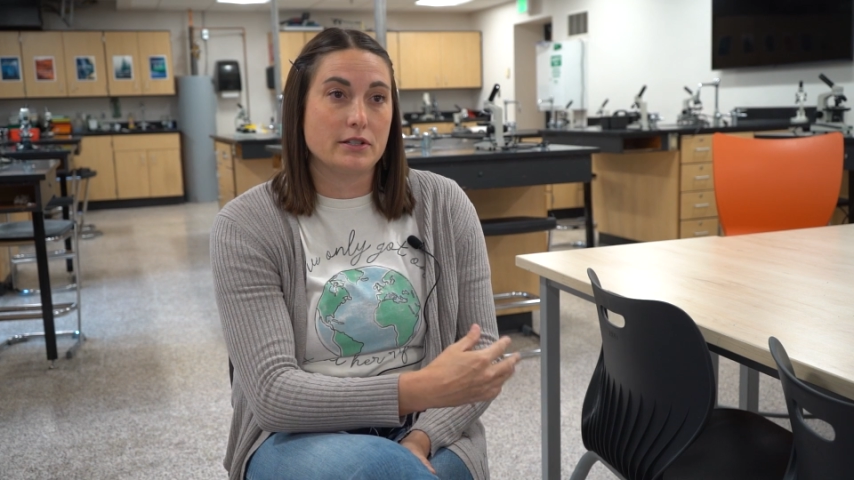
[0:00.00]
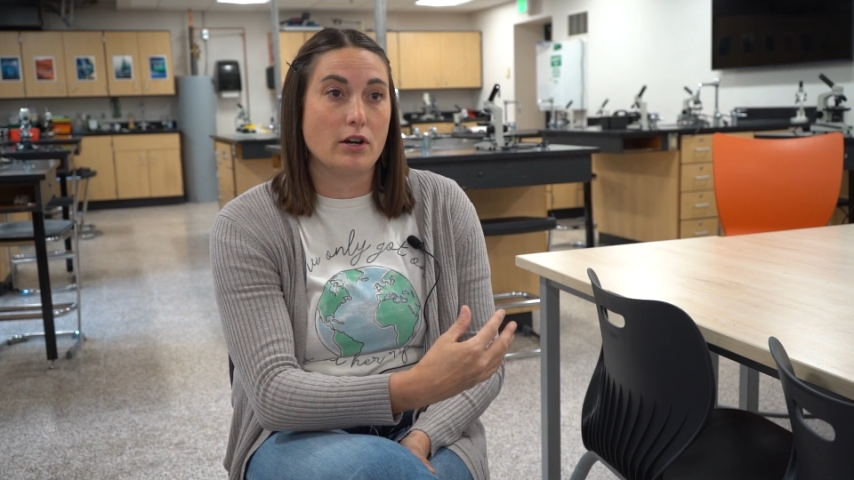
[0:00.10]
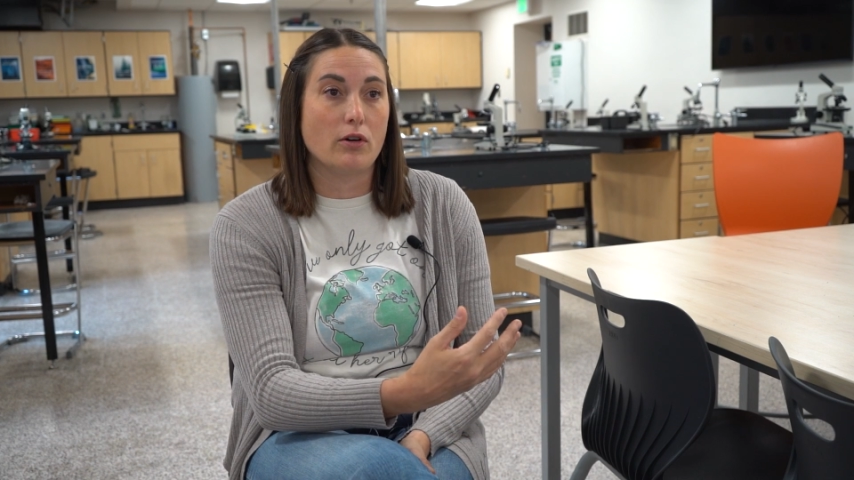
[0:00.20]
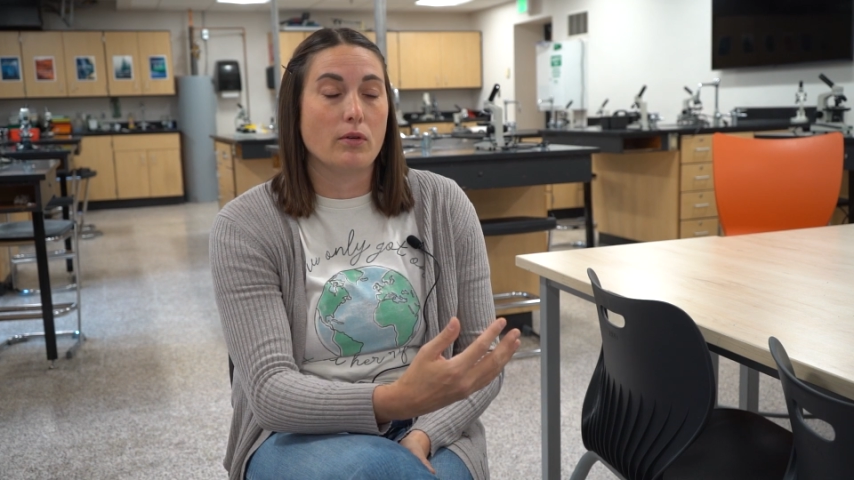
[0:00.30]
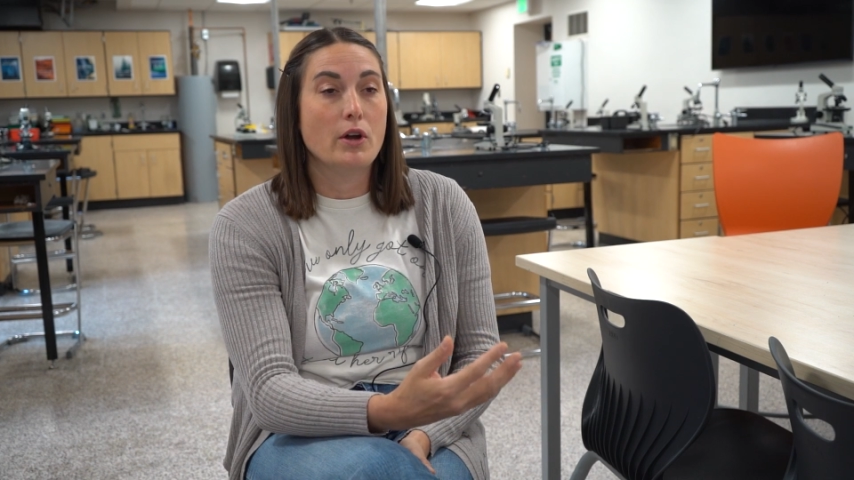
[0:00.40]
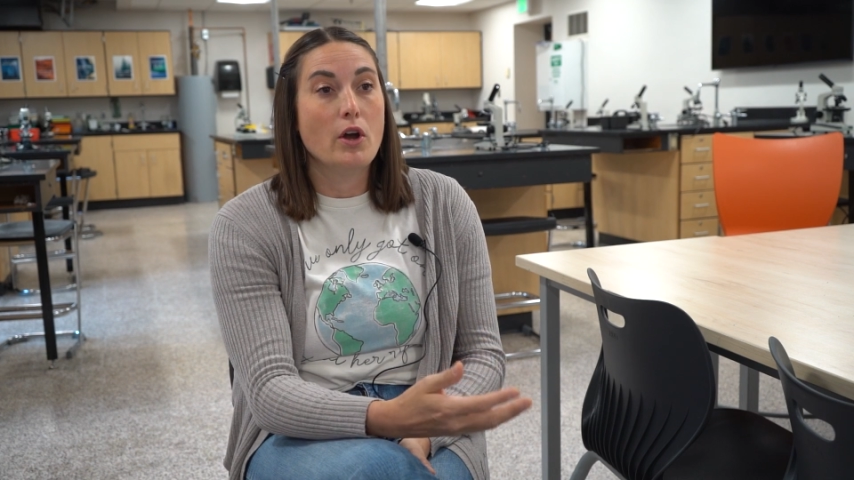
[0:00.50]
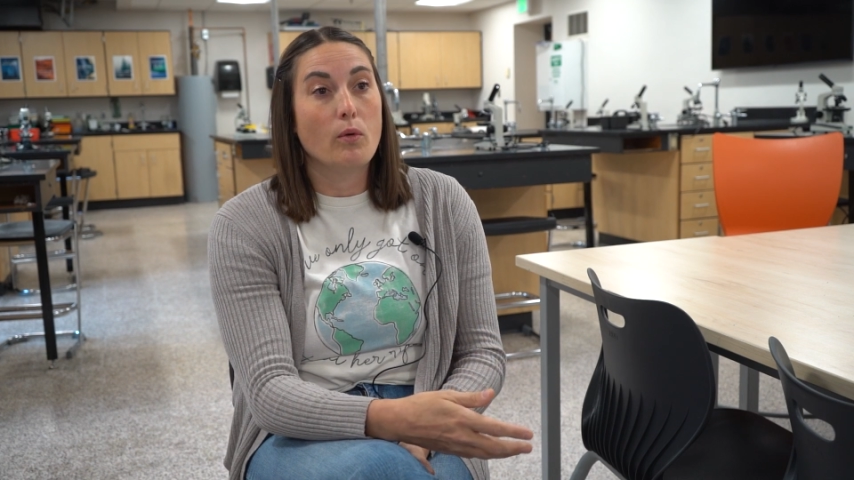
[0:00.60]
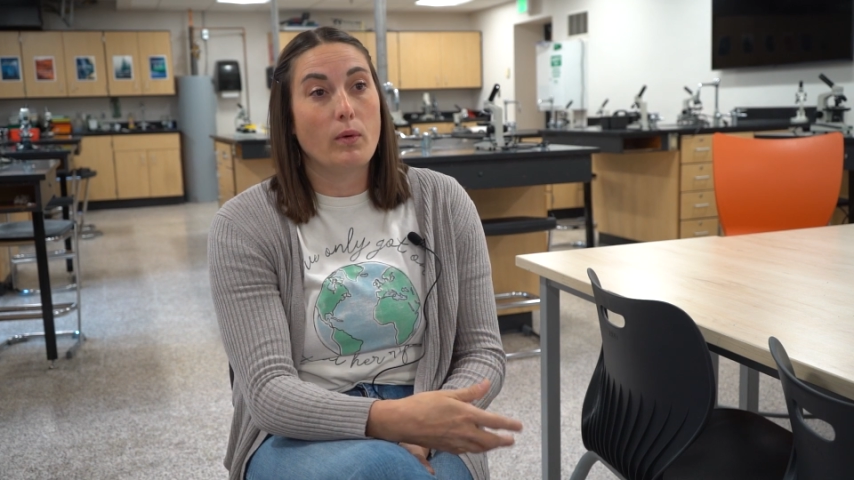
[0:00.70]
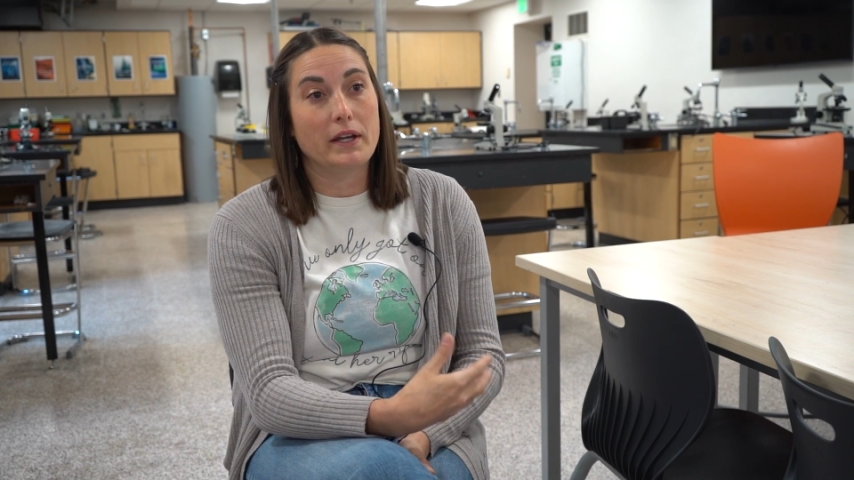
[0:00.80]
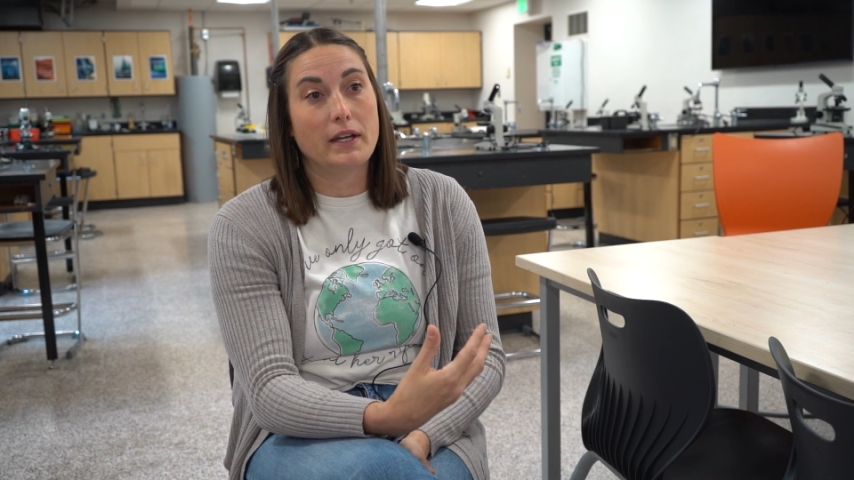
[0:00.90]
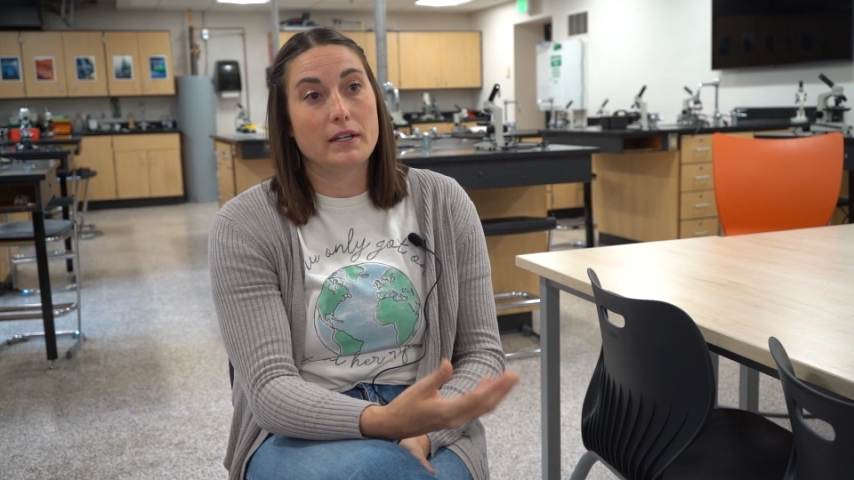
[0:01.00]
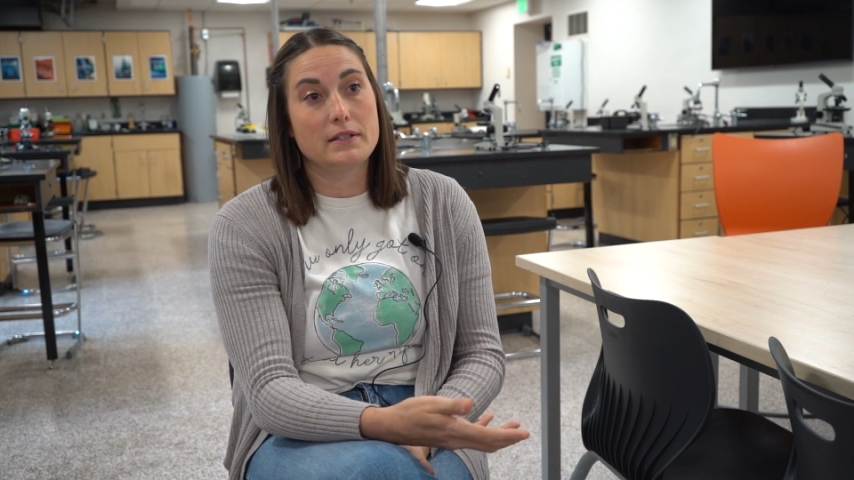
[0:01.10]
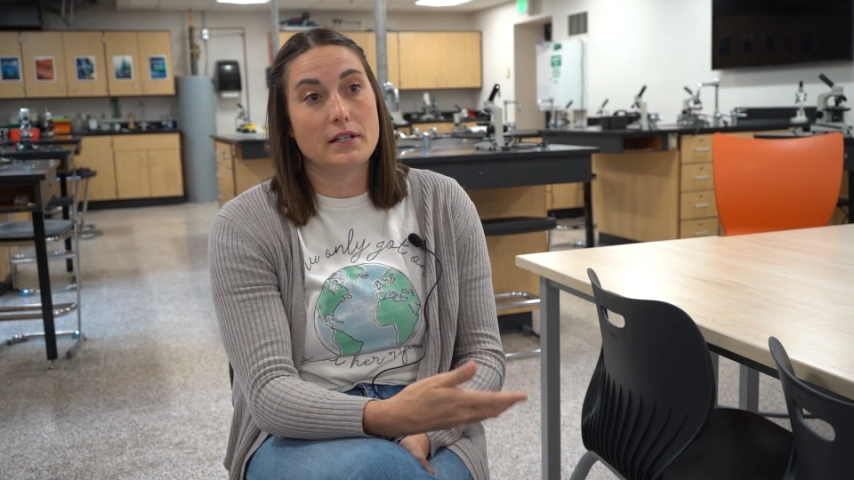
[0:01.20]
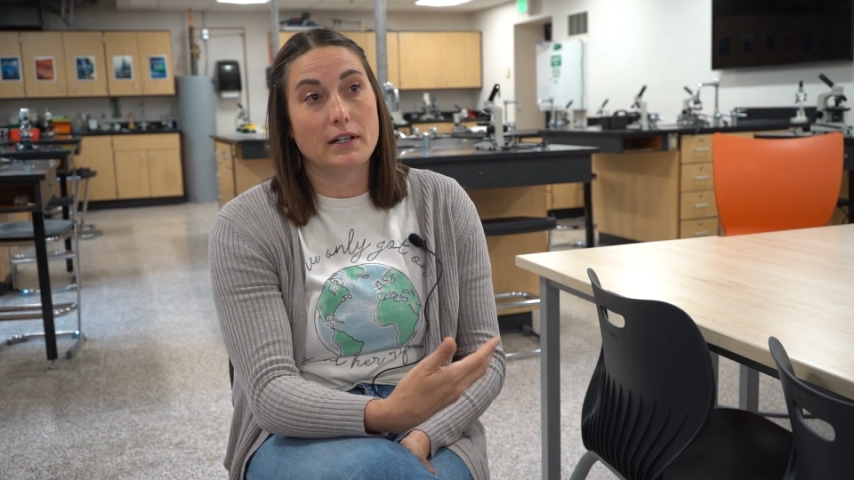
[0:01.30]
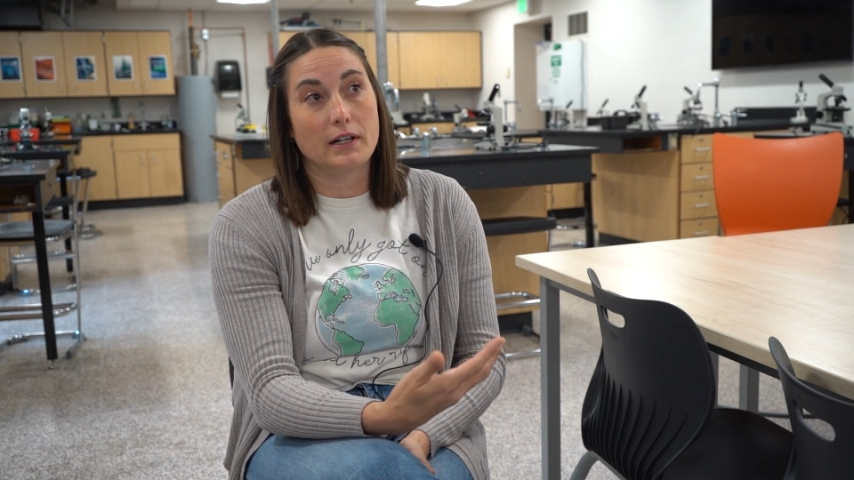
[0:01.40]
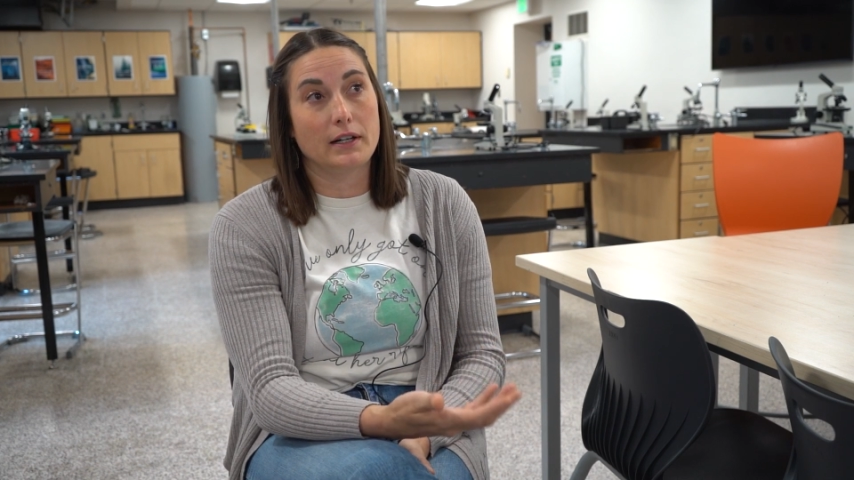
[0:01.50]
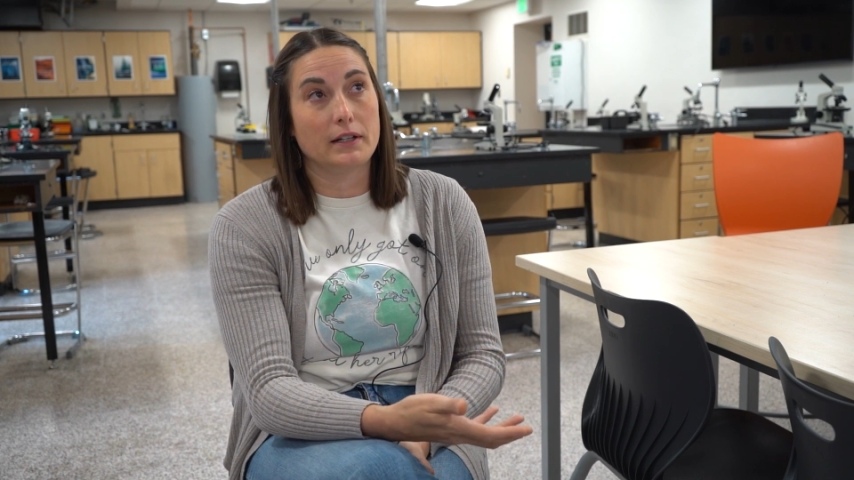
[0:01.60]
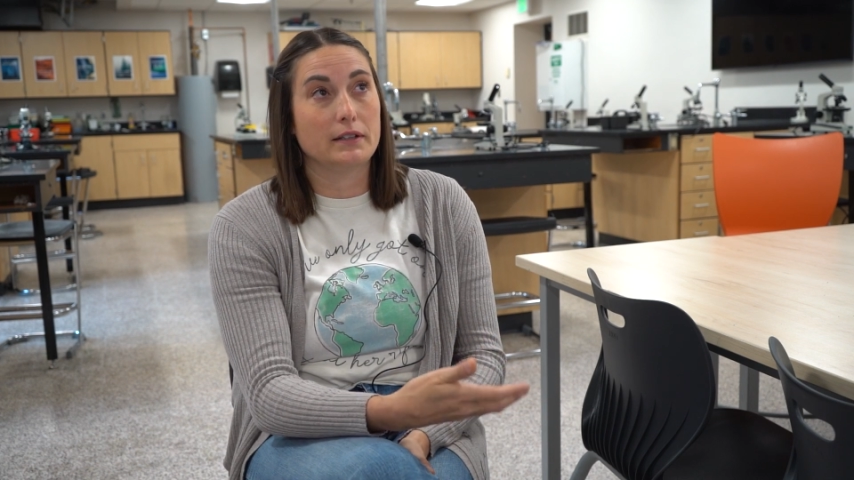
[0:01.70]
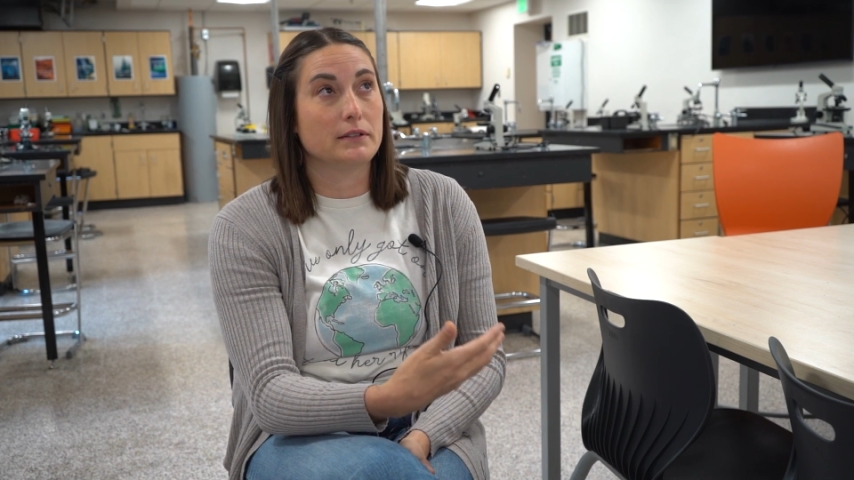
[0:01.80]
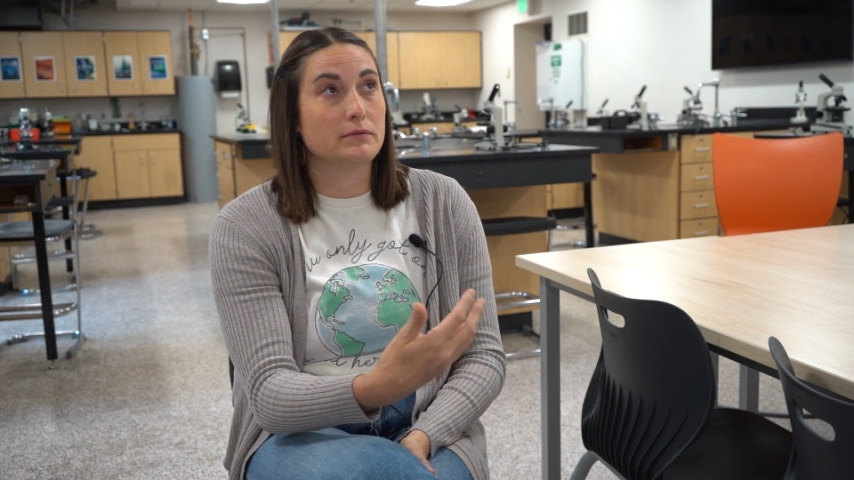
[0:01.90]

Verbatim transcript: So when kids are